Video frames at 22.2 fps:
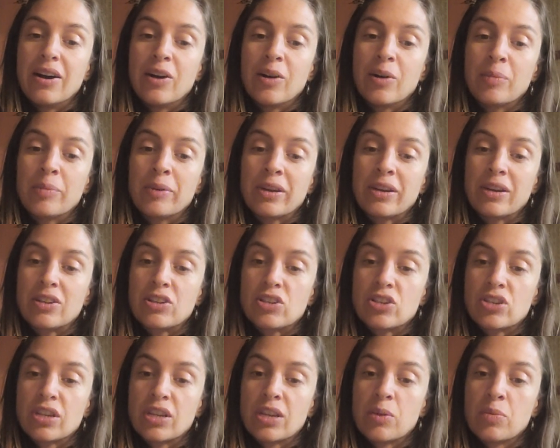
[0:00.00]
Oh my
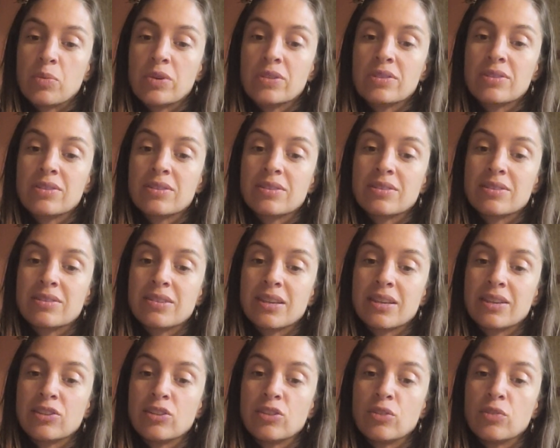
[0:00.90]
gosh. It was the
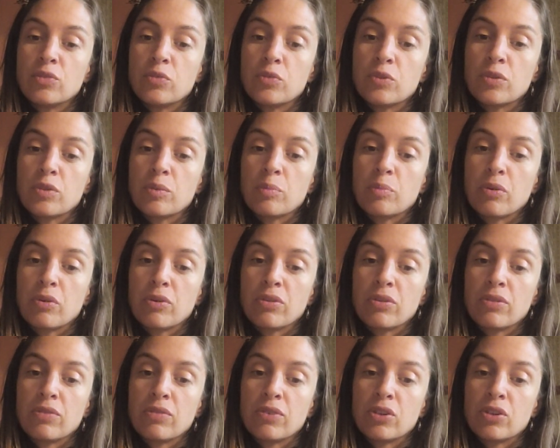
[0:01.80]
signal for the
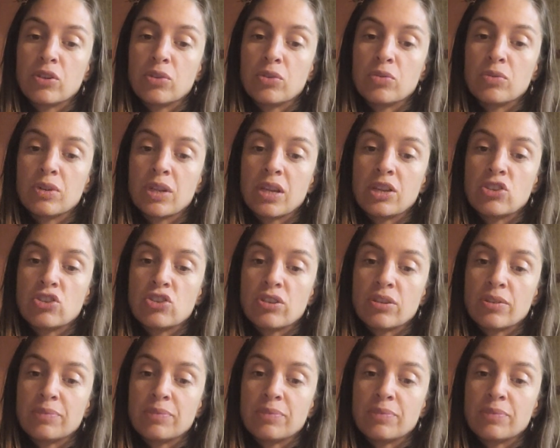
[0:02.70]
birth of a new nation.